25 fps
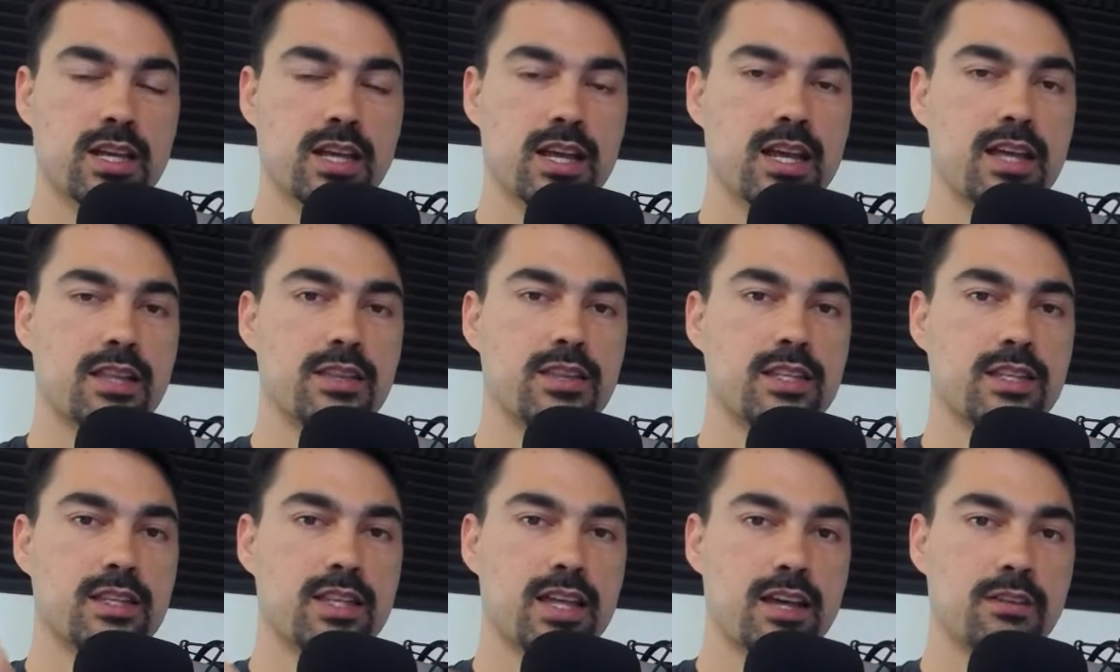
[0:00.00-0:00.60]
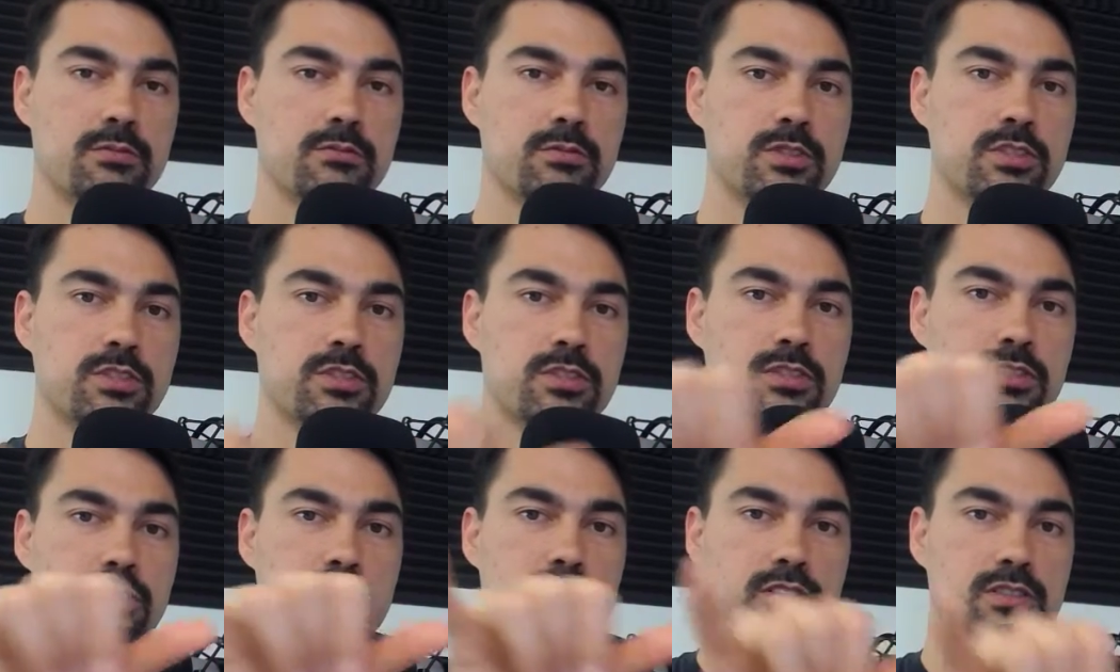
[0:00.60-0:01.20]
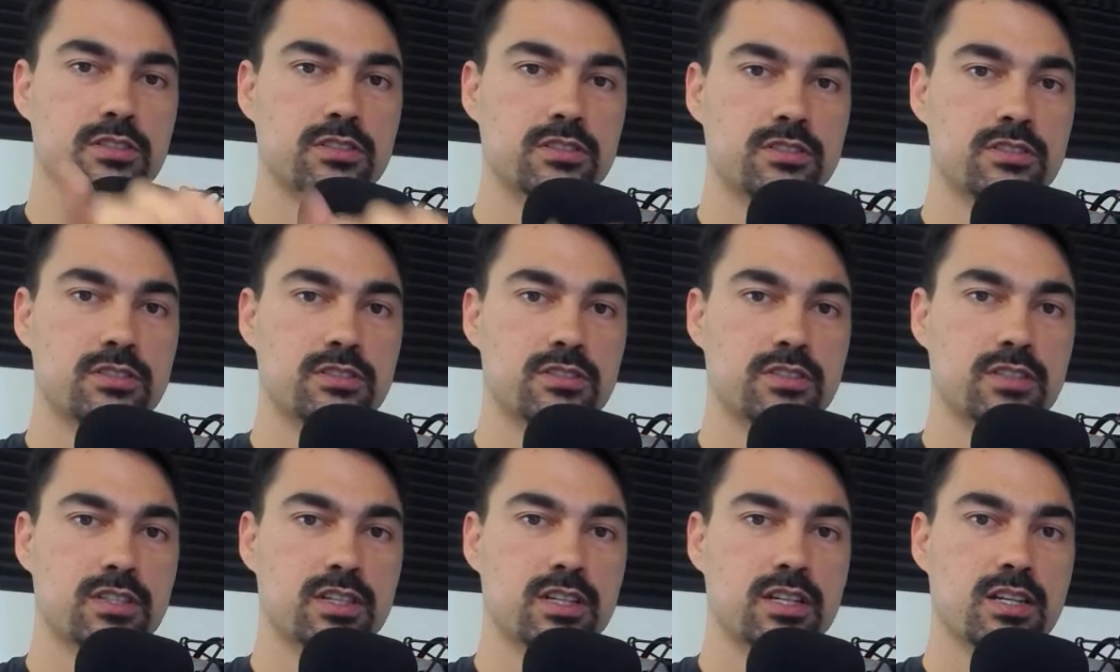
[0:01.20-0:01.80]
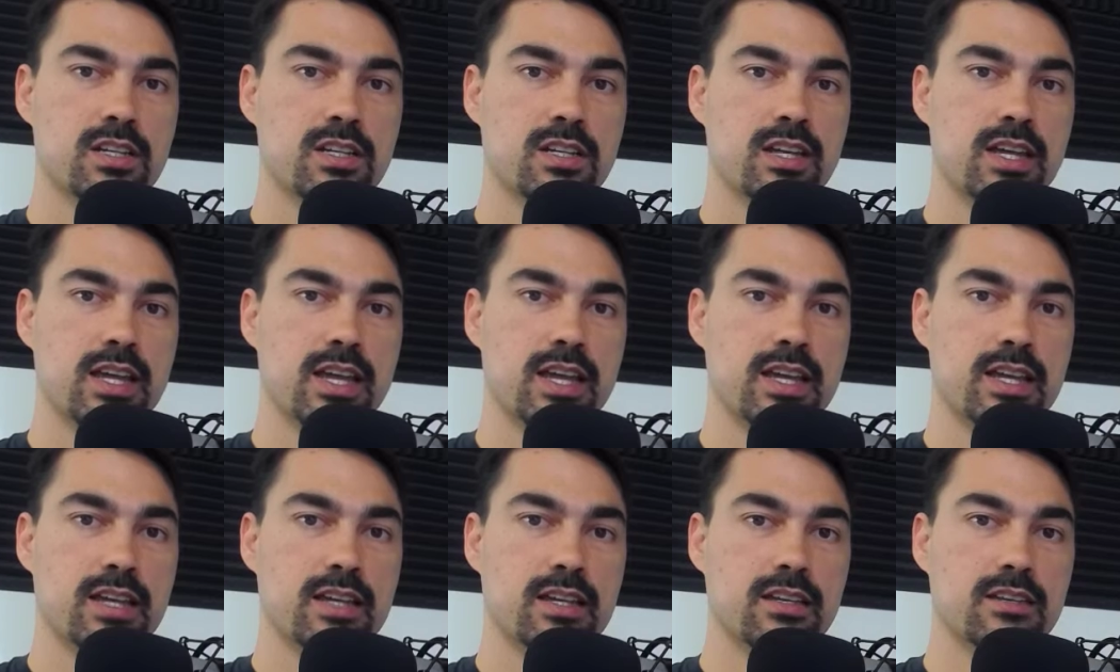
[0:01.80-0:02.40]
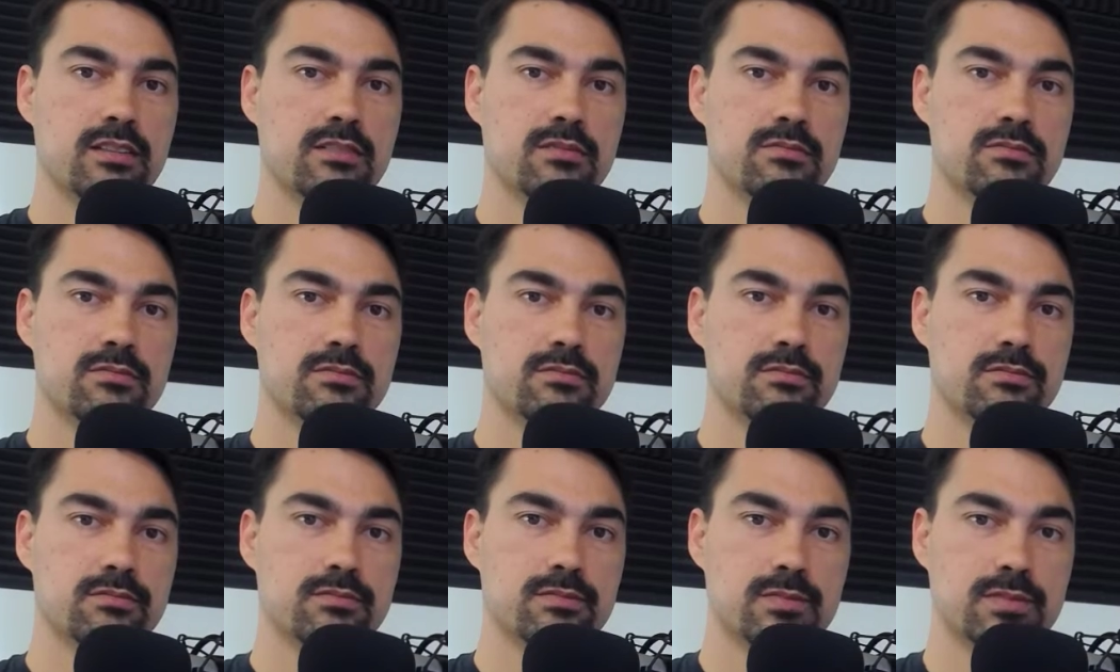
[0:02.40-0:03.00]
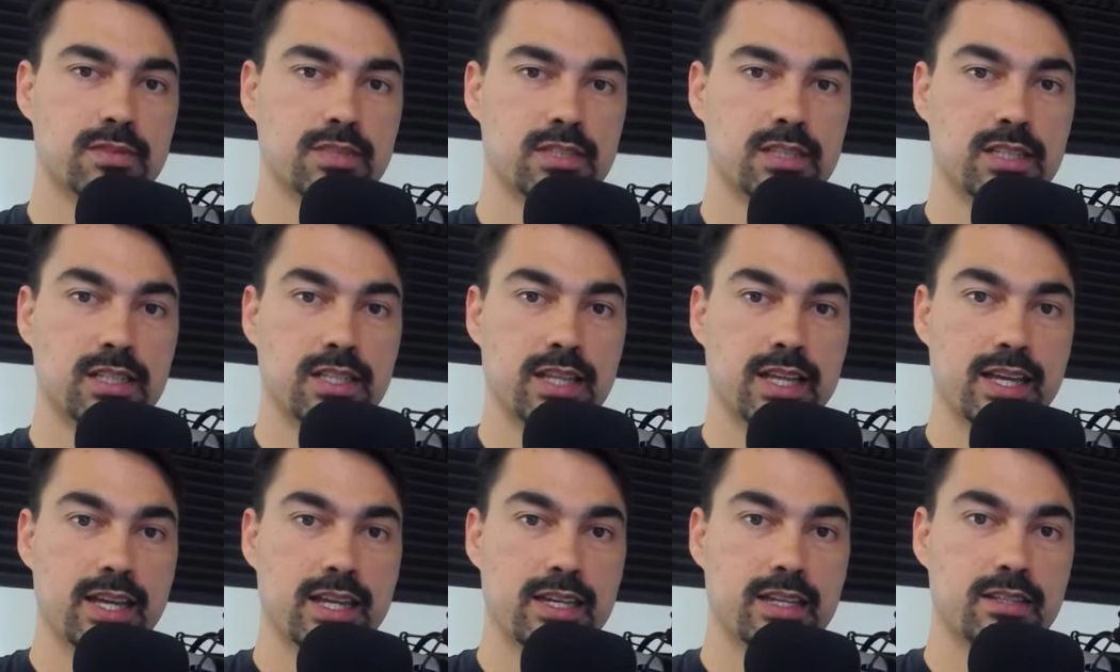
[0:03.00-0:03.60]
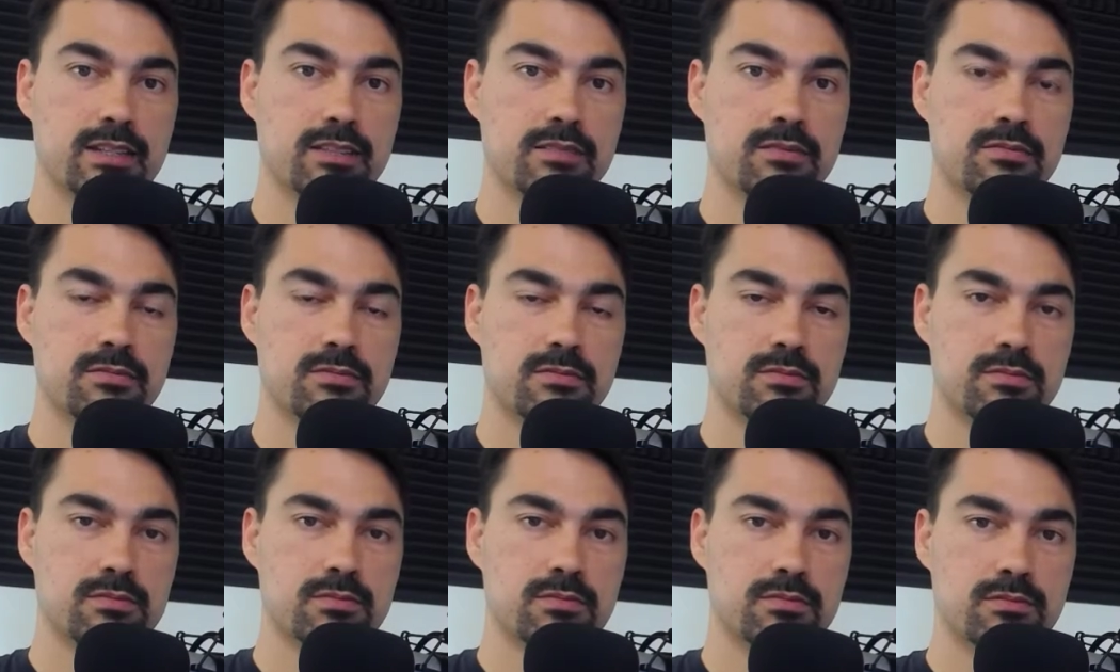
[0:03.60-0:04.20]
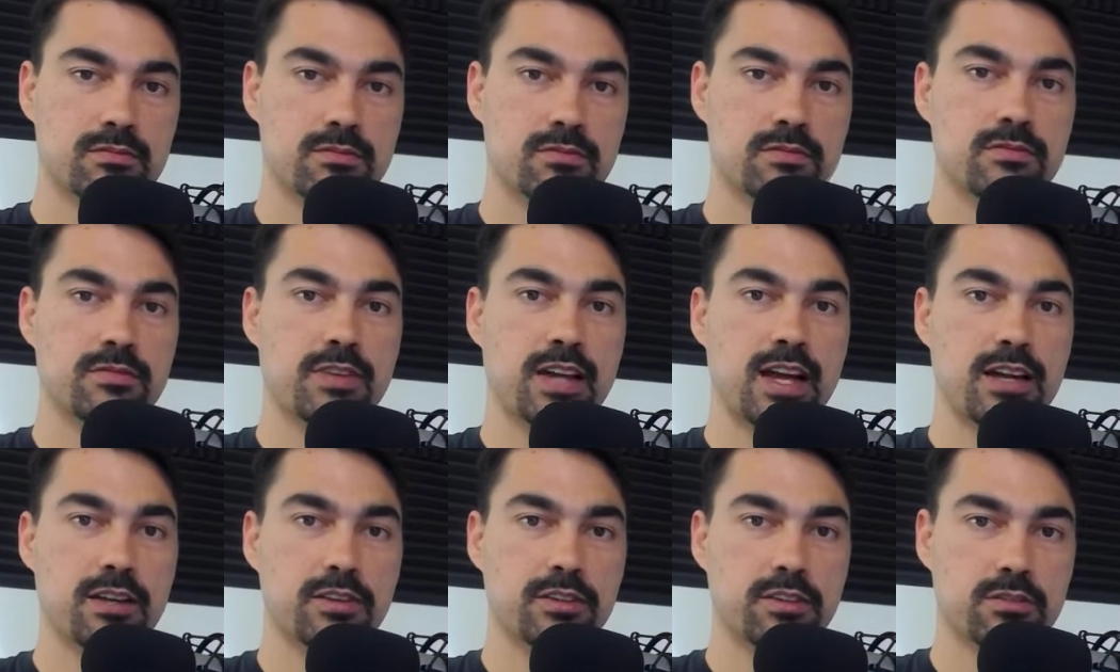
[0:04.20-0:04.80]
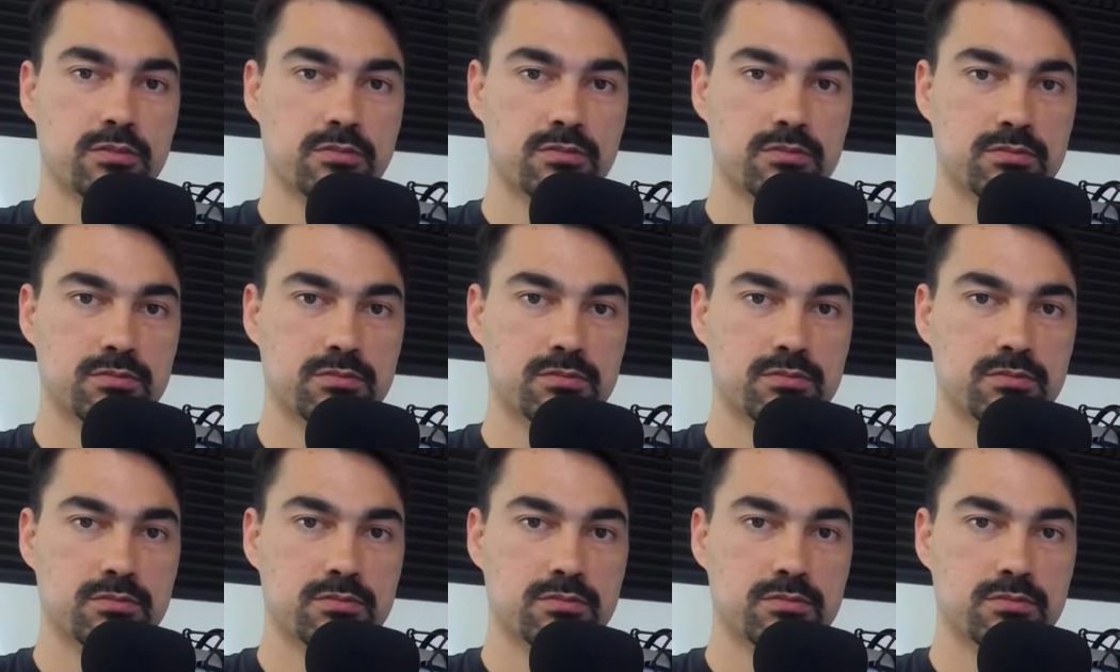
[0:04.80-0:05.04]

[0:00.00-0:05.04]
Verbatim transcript: and then that returns a delayed value.